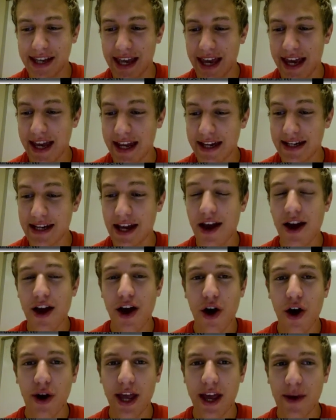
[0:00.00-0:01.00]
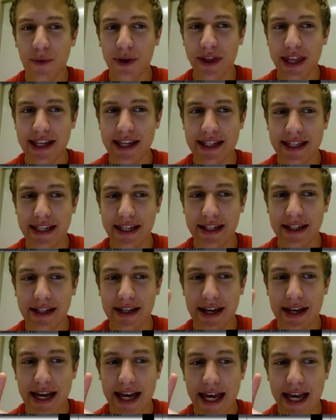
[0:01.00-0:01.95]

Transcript: And oh yeah, one last thing,